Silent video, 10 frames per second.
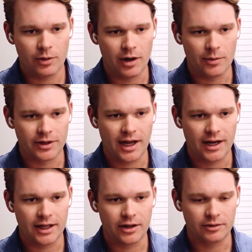we were able to kind
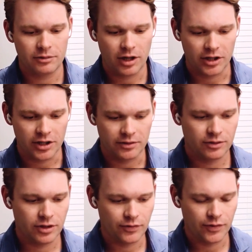of get a
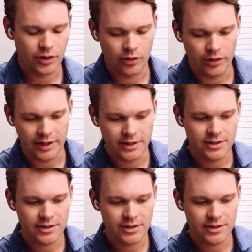good foothold in.